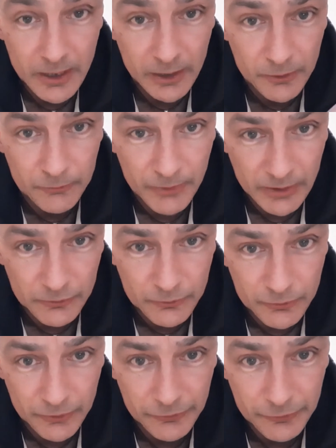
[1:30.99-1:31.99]
and
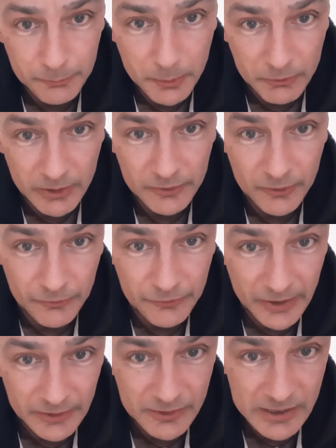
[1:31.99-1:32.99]
adventurous spirit of
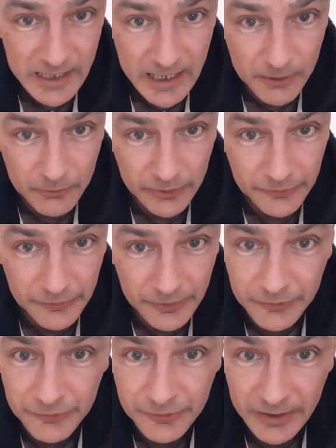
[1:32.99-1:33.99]
Sagittarius,
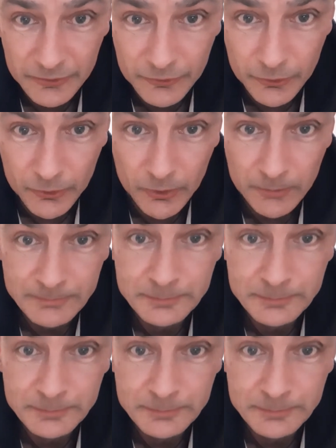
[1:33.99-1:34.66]
the centaur.